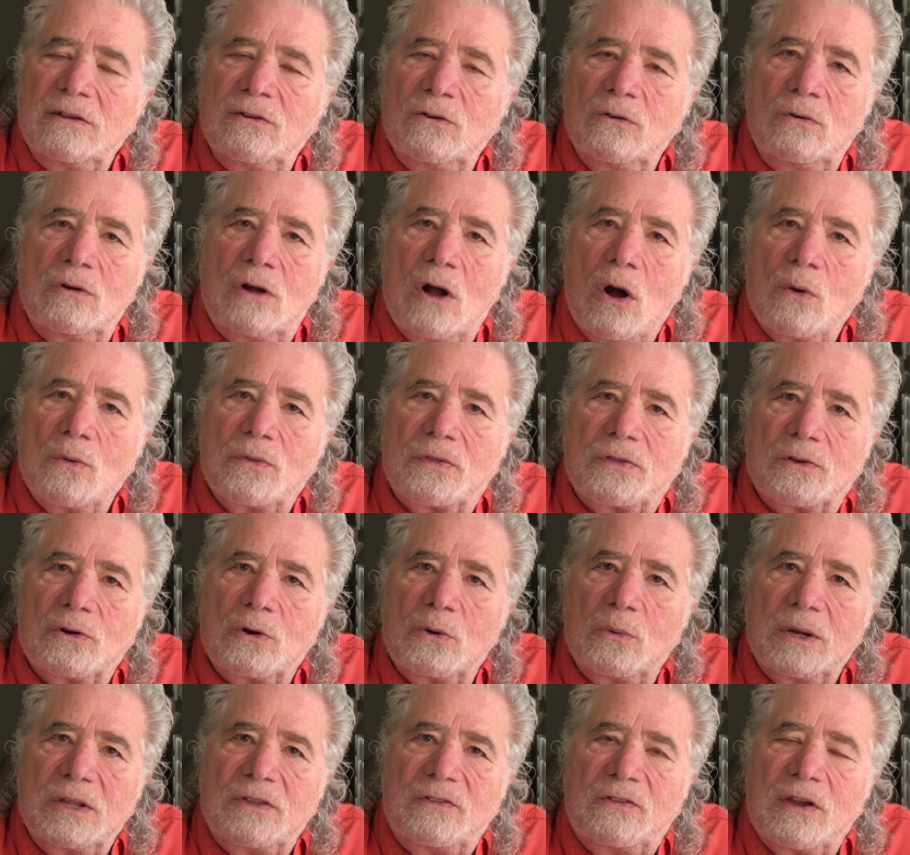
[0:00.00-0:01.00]
You go
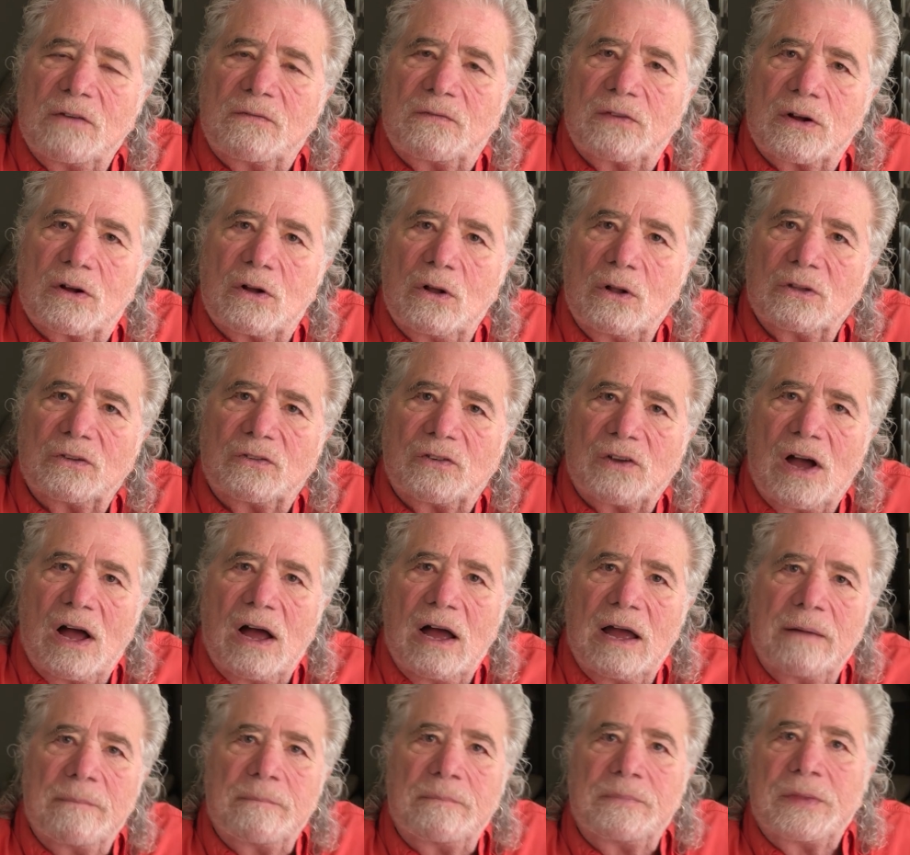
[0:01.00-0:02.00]
through a difficult
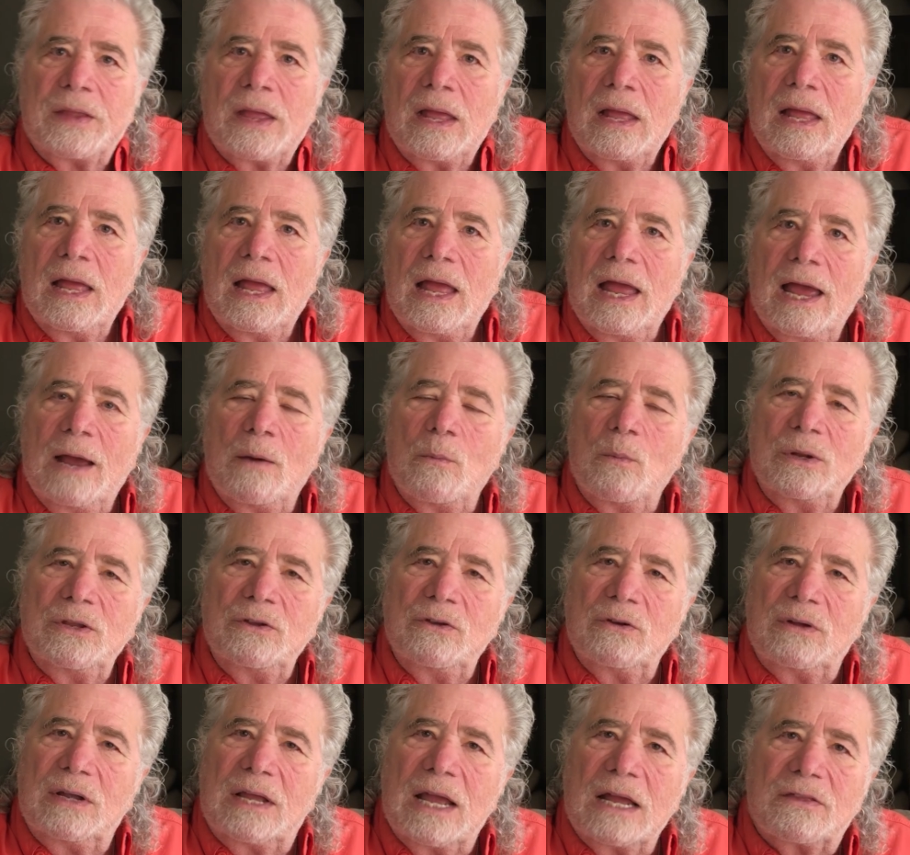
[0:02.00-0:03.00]
time, and when
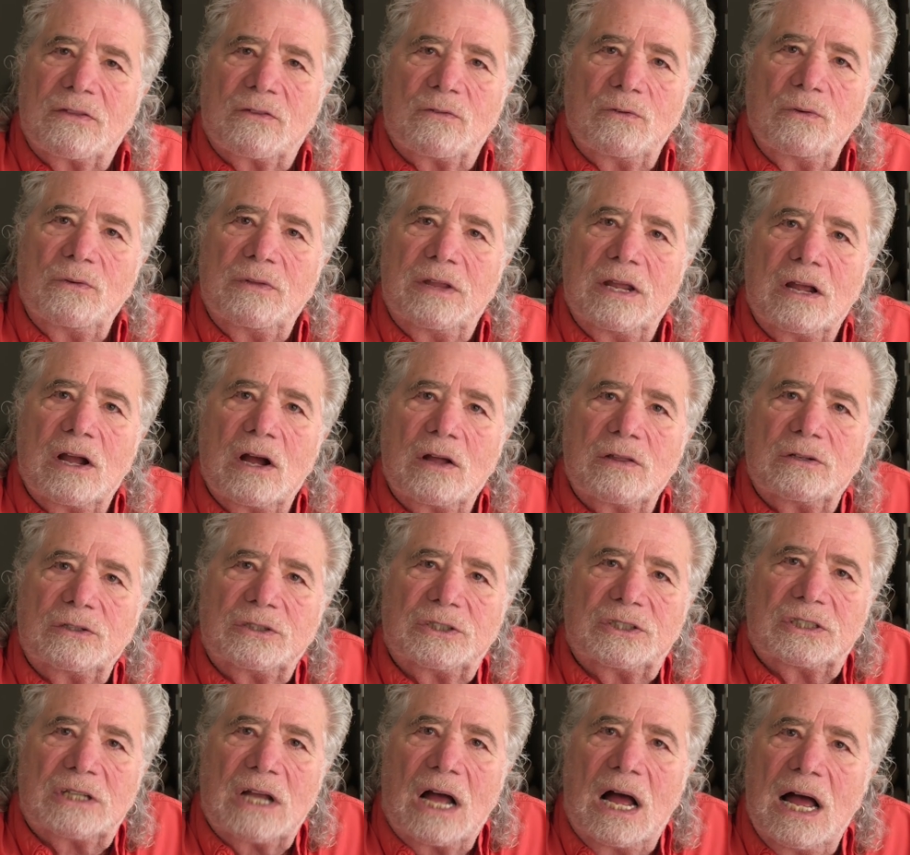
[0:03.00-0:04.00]
you get through the other
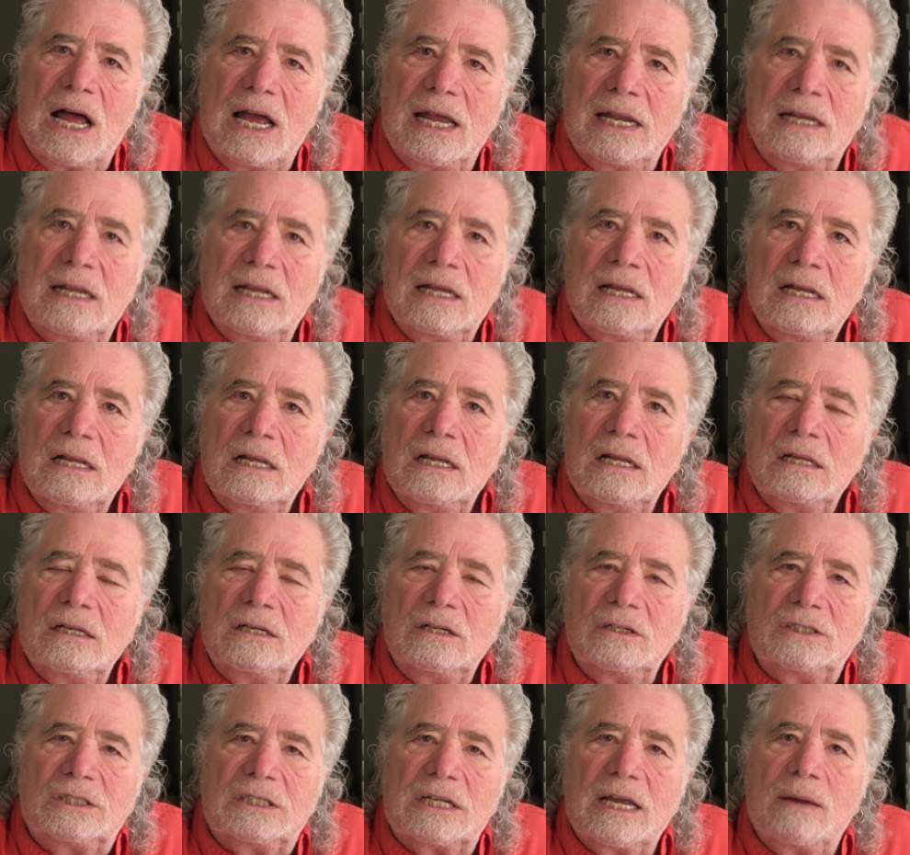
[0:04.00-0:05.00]
side,
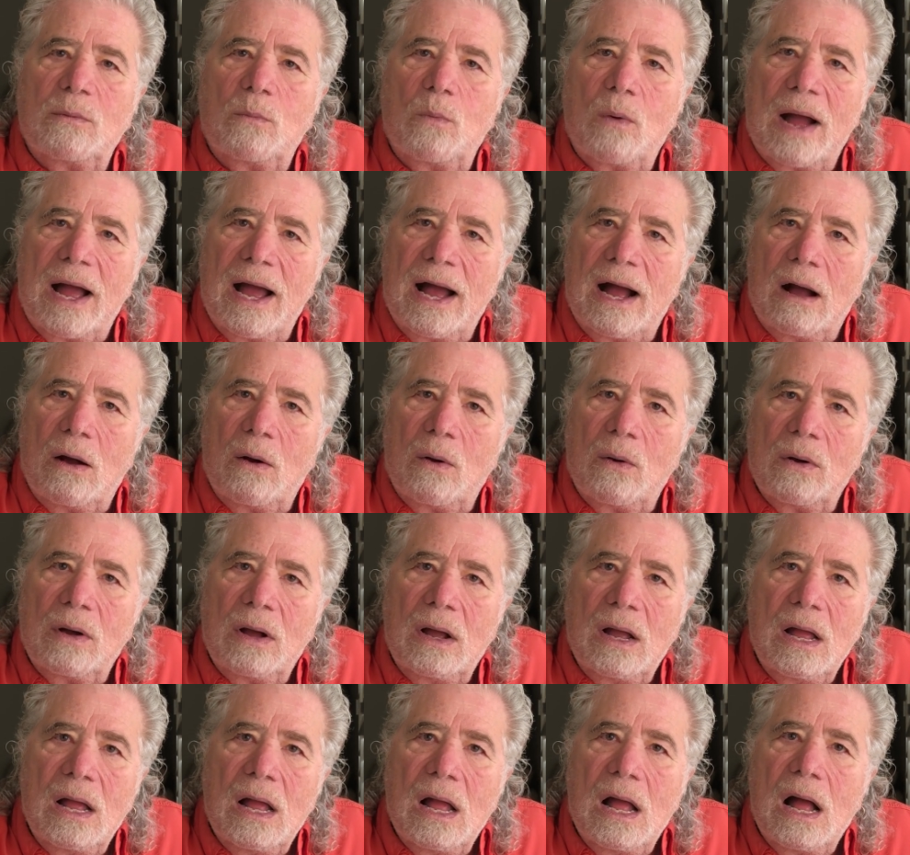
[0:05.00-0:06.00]
you say, wow,
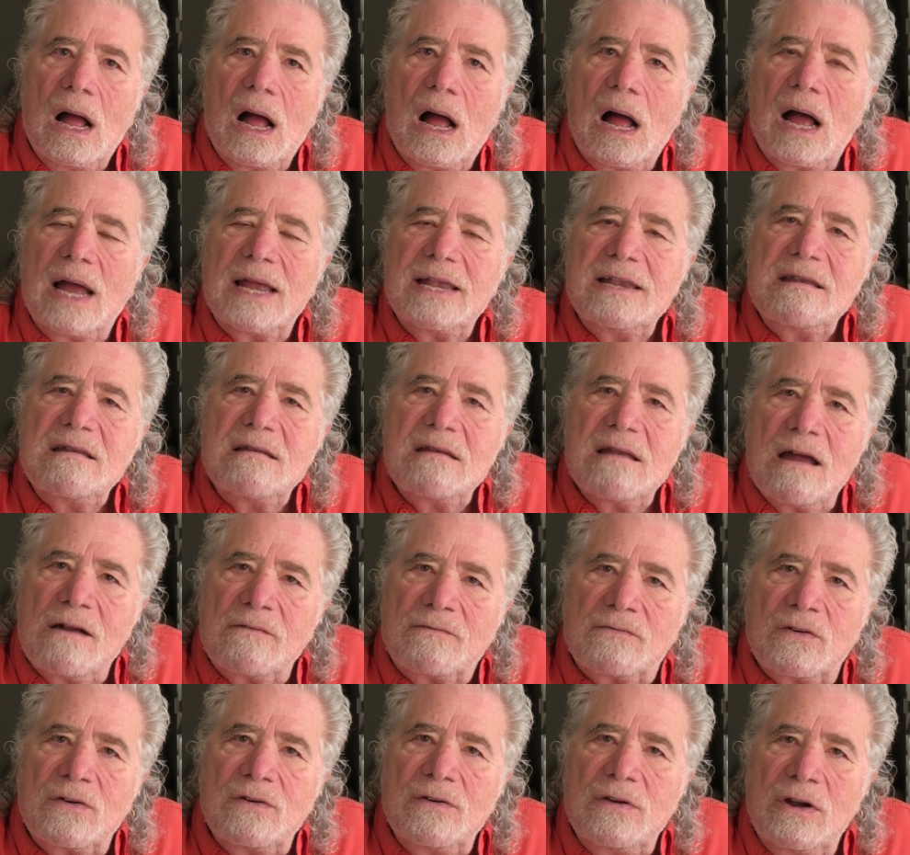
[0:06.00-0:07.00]
I
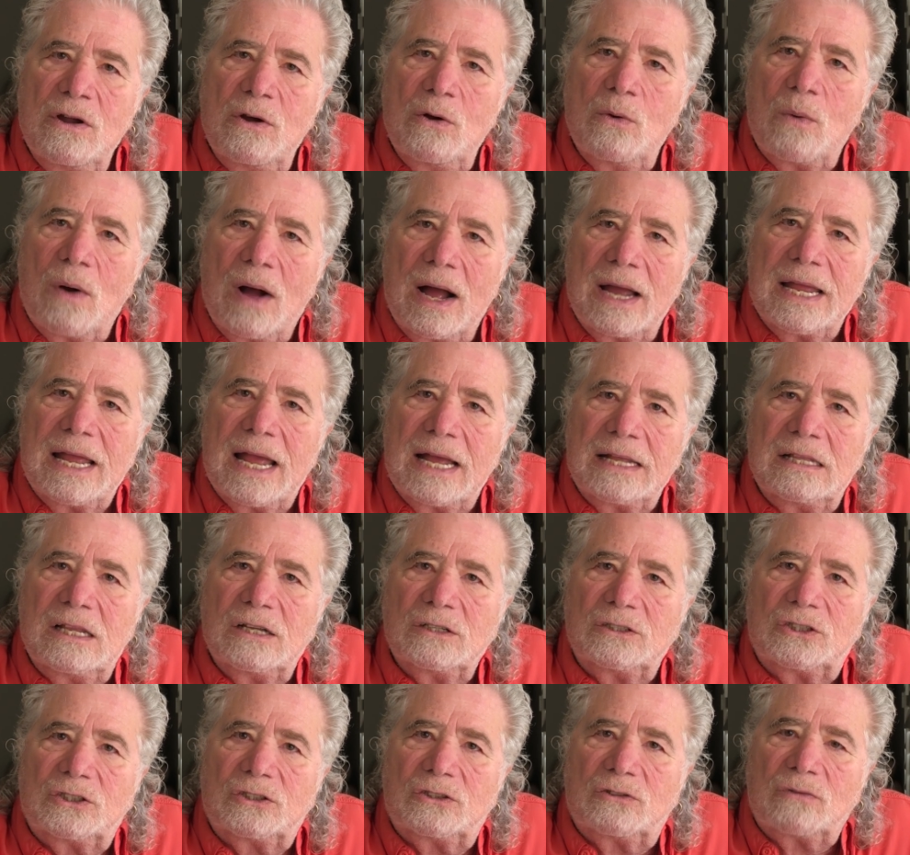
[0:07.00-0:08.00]
never knew I had the
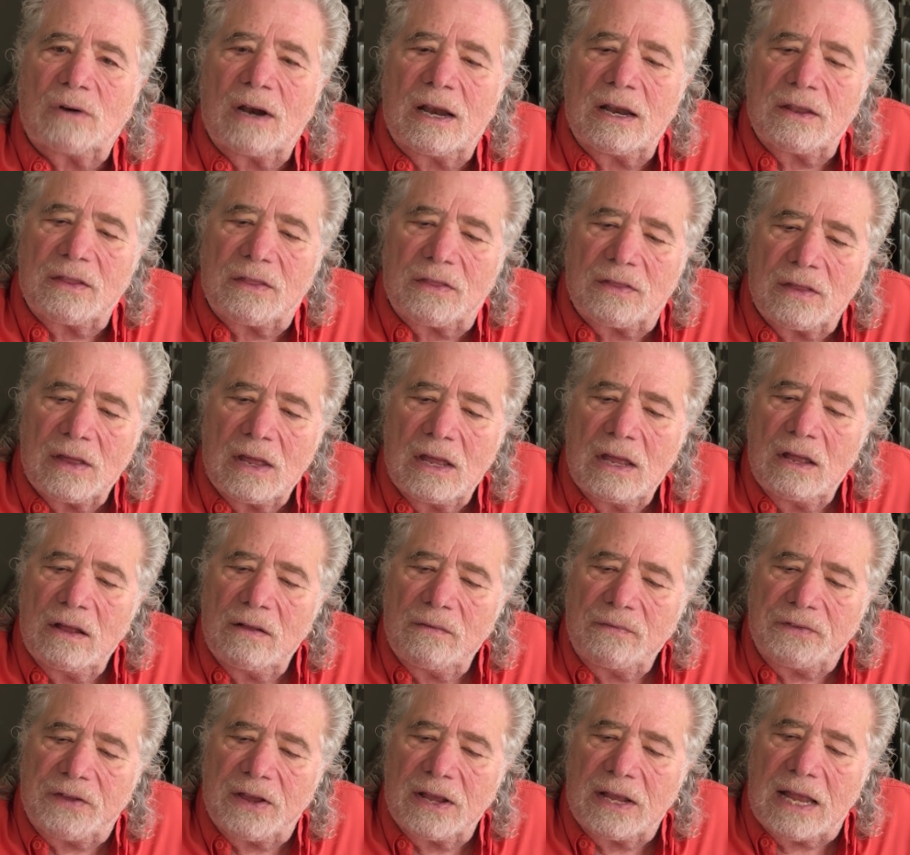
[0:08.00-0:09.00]
strength
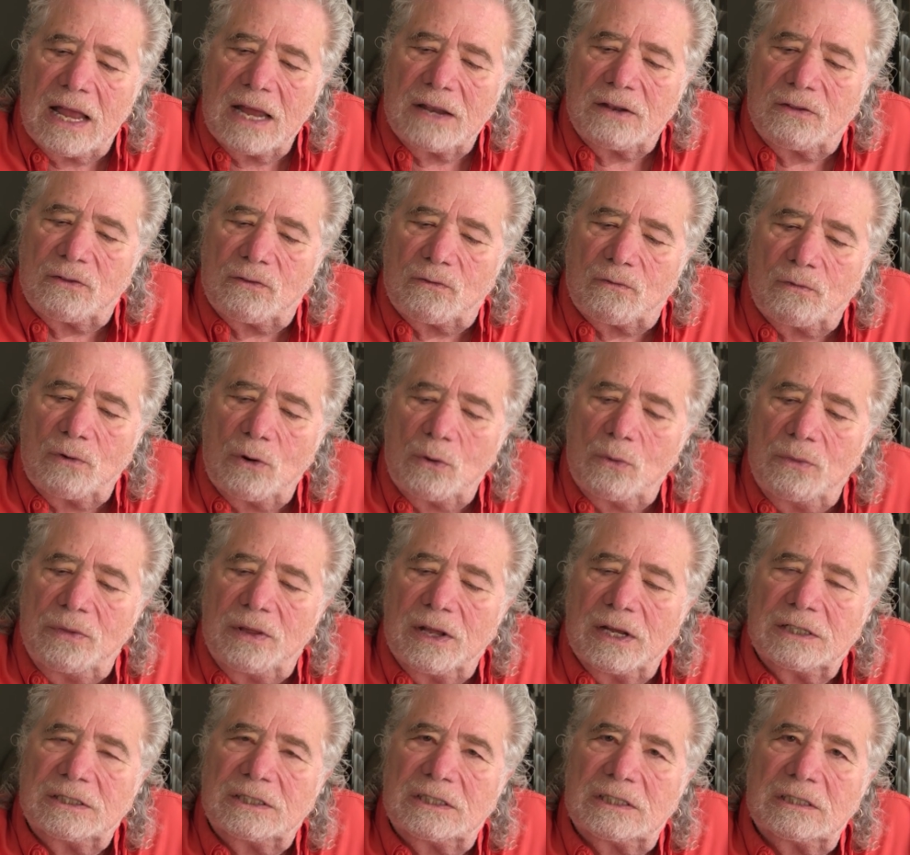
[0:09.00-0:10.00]
to get through
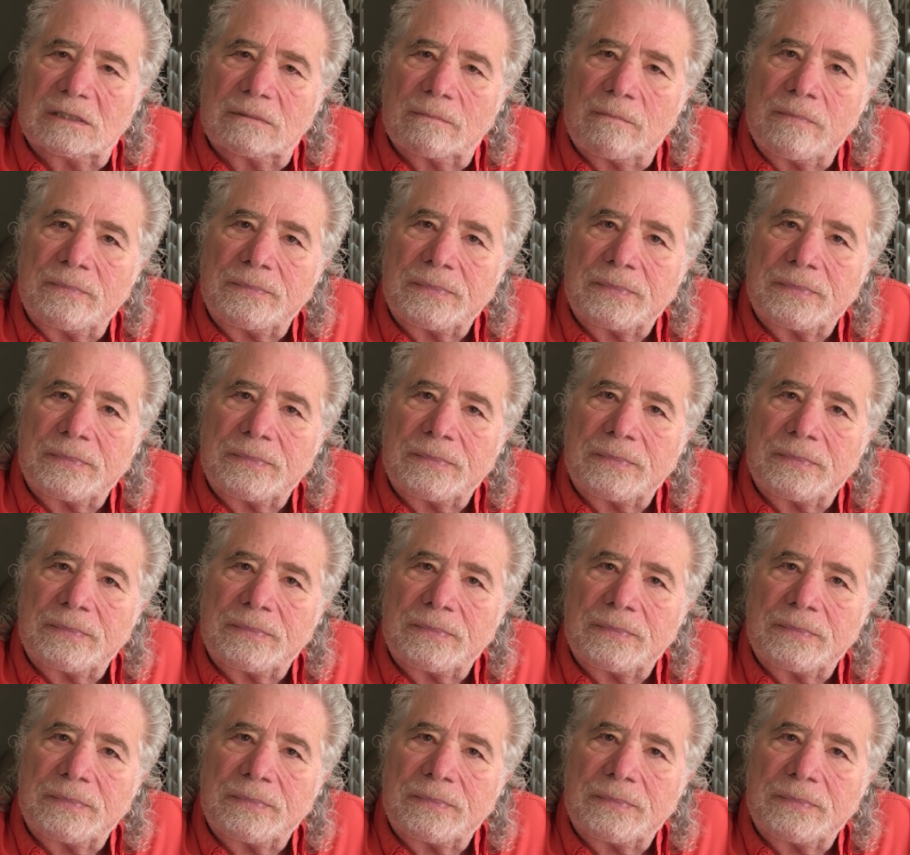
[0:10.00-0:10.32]
this.